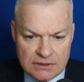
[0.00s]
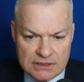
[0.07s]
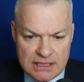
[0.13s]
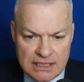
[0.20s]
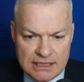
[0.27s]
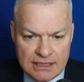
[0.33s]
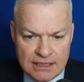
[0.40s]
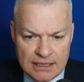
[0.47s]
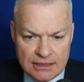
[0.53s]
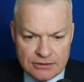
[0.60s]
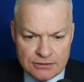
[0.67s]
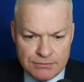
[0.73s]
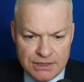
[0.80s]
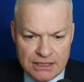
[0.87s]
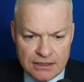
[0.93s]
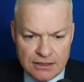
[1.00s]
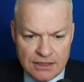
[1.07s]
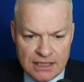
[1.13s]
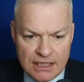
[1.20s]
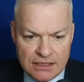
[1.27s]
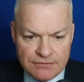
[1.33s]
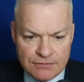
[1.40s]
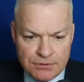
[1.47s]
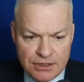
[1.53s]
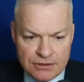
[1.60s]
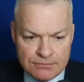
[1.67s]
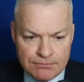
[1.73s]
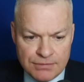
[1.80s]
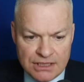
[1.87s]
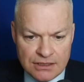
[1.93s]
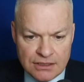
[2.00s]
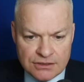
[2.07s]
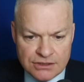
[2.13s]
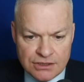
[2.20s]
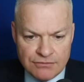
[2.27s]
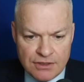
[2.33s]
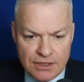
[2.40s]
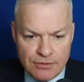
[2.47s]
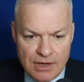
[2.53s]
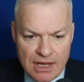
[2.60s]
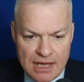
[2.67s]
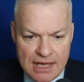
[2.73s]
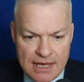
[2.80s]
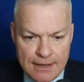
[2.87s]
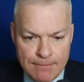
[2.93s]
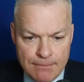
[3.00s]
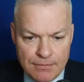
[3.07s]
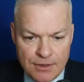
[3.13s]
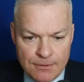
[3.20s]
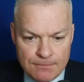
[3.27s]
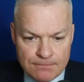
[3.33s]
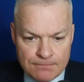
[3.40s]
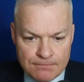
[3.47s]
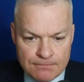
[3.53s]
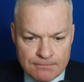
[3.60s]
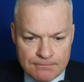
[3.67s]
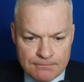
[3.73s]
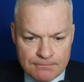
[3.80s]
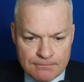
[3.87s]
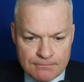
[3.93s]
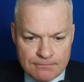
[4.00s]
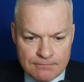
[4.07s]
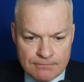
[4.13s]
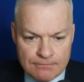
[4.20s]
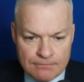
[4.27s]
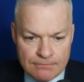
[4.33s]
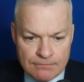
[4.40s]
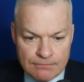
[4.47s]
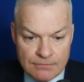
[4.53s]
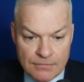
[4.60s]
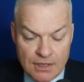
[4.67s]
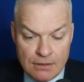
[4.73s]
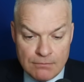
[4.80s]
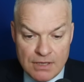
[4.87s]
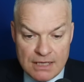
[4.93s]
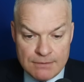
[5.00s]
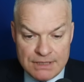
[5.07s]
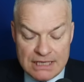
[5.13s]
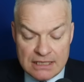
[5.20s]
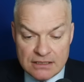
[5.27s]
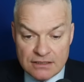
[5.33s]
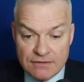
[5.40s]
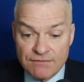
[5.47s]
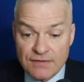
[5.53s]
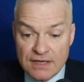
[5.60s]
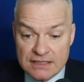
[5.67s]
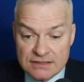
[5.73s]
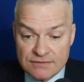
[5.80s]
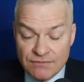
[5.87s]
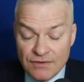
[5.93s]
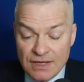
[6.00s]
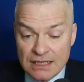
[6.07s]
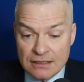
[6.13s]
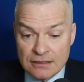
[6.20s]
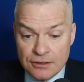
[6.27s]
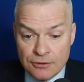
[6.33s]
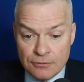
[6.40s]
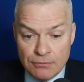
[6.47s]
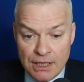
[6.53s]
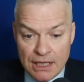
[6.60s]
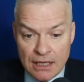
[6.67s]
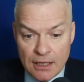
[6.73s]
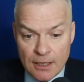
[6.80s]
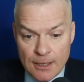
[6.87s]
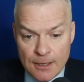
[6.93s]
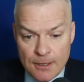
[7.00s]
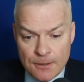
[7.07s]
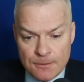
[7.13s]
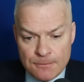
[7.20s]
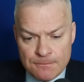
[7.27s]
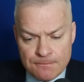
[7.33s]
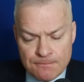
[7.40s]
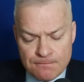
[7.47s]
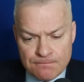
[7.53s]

taking out a bingo lane. If opponent bingos in row M, they may be getting a face value bingo.